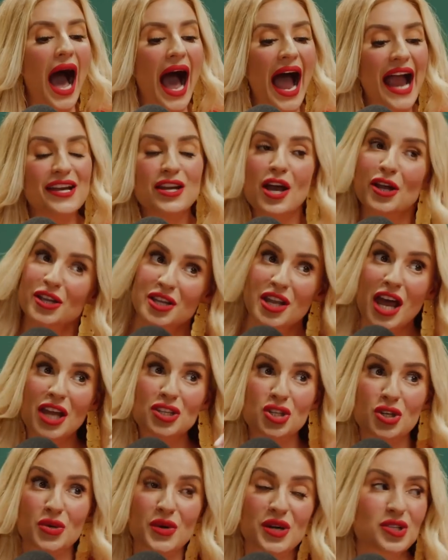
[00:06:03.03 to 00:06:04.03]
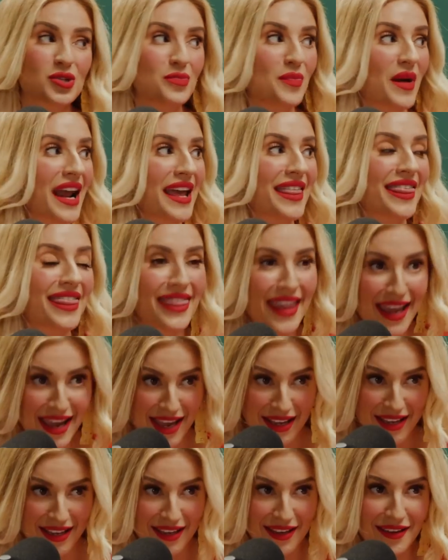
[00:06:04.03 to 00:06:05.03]
I know you're not Jewish, but I
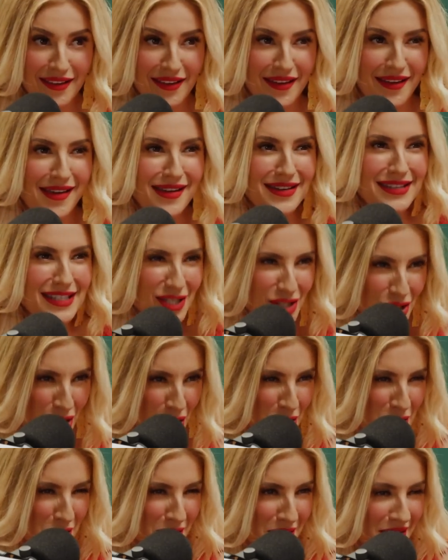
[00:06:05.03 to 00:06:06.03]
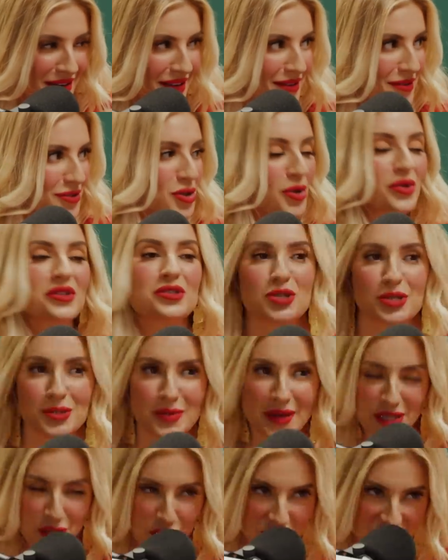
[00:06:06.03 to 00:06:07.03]
think, did you? Jolts, just
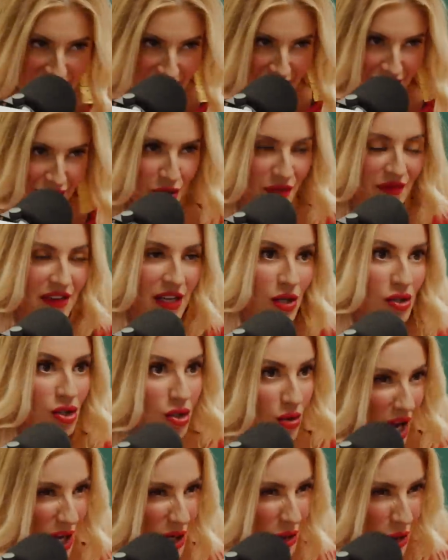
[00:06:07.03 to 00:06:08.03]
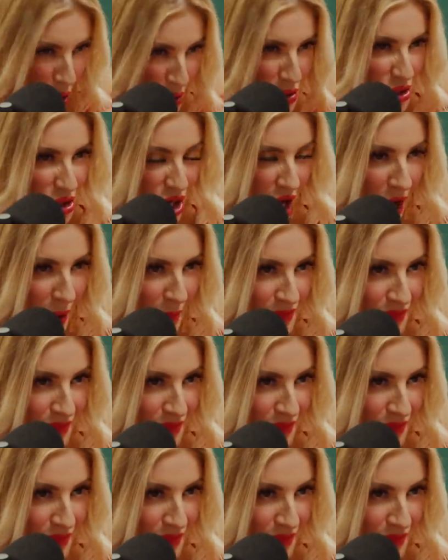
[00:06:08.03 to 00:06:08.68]
because you've said it in your videos, you got a nose job?